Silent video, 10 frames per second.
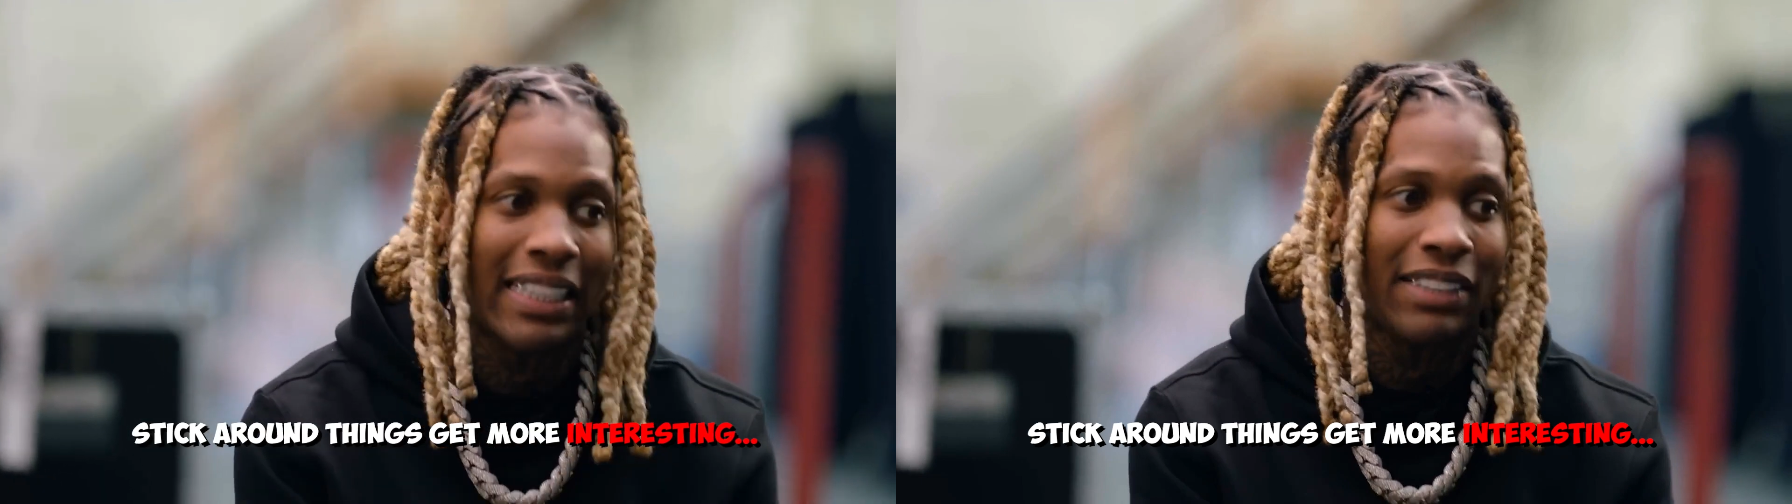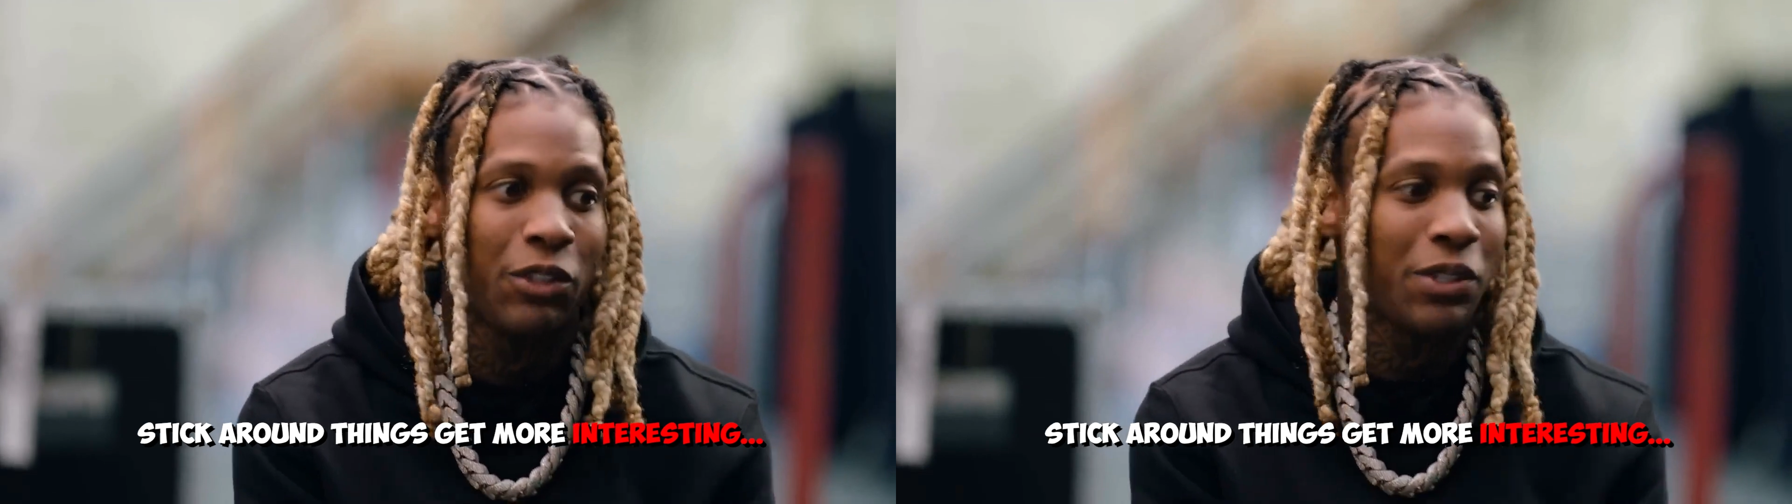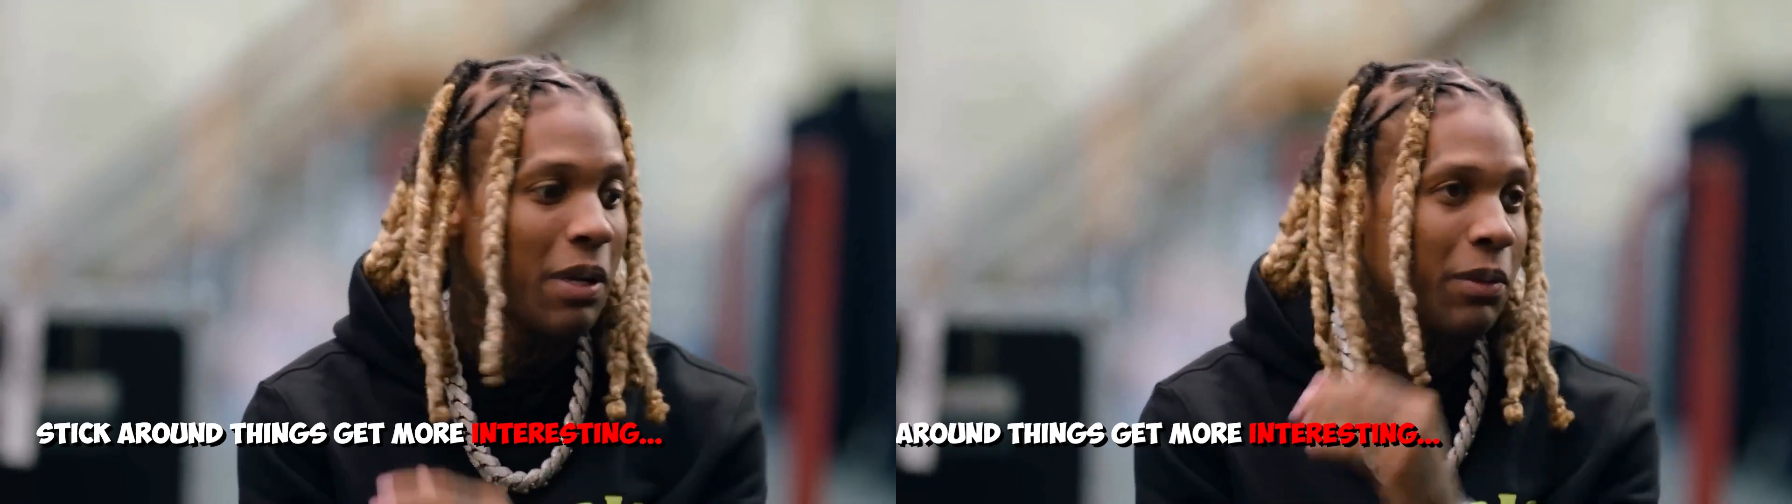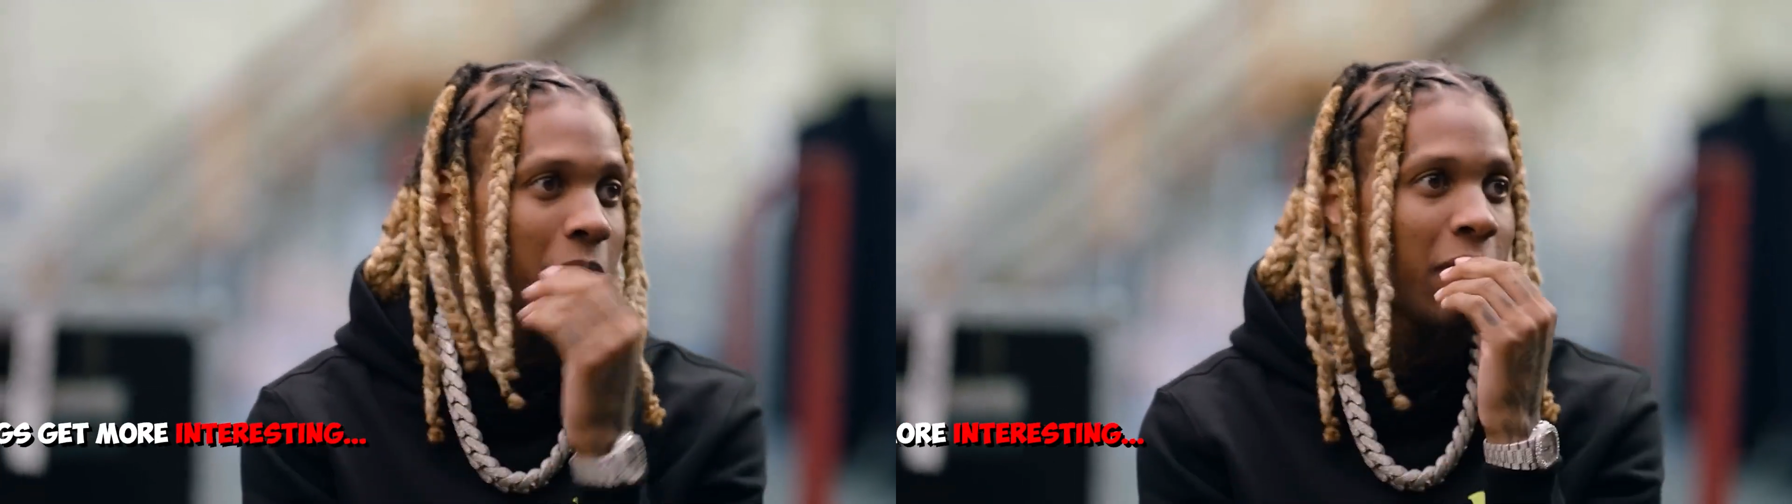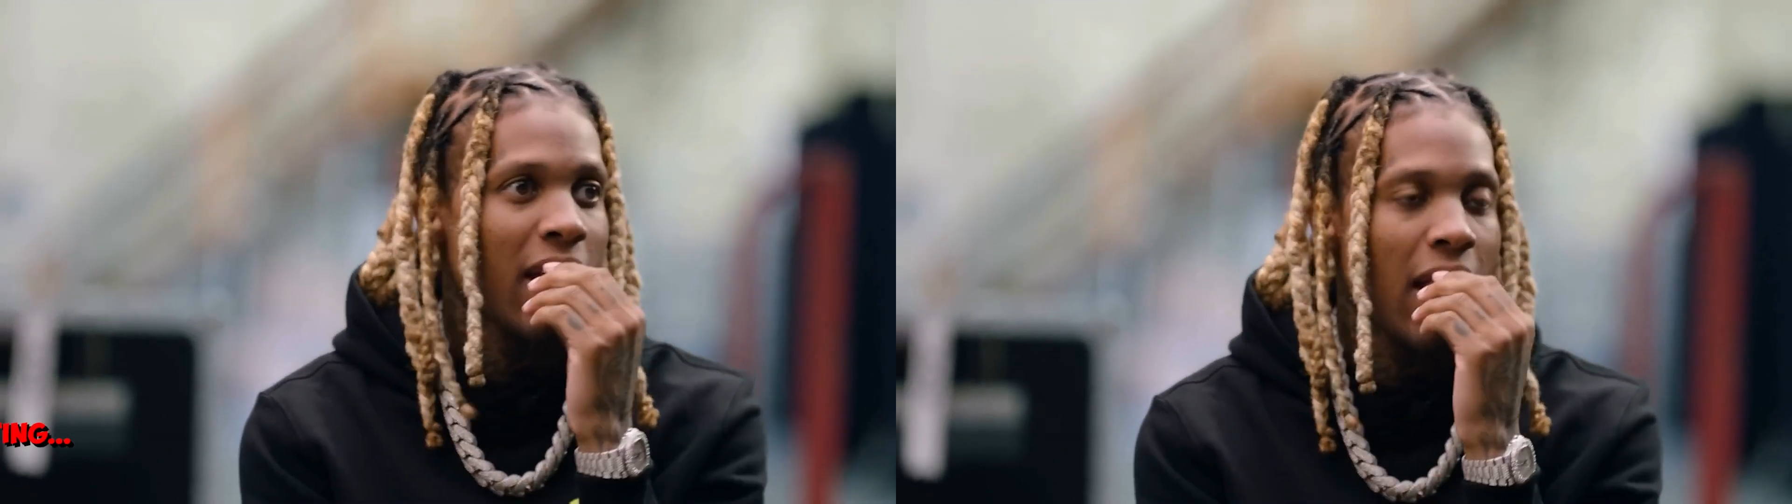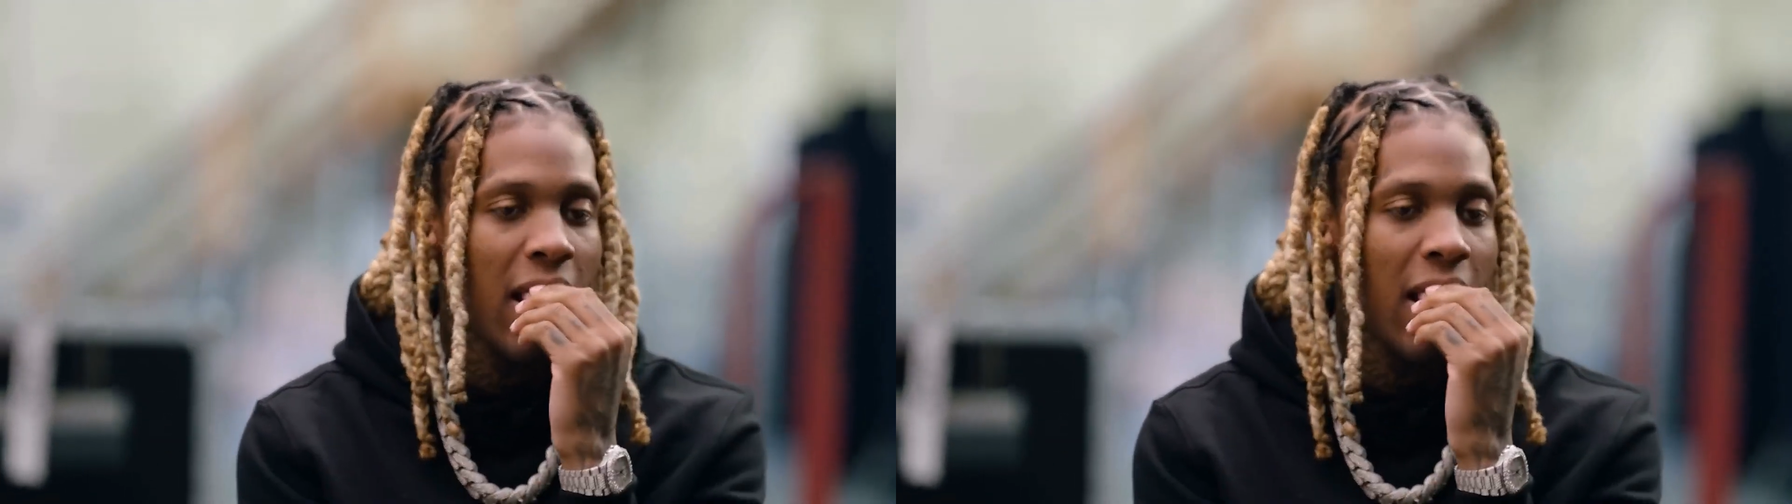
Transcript: significant role in his